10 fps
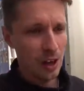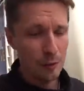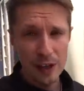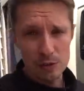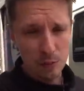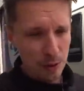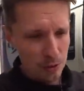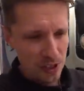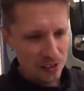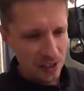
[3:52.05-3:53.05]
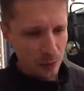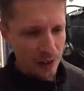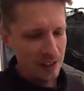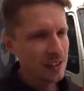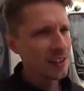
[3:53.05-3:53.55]
I think it was a protest
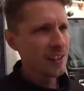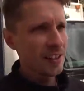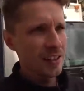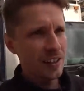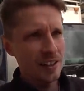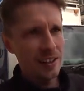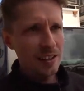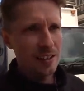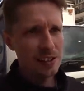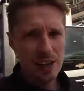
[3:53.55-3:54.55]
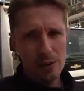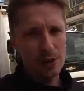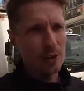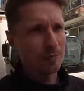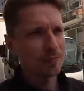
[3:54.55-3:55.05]
anyway. Let's carry
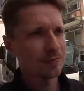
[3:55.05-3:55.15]
on.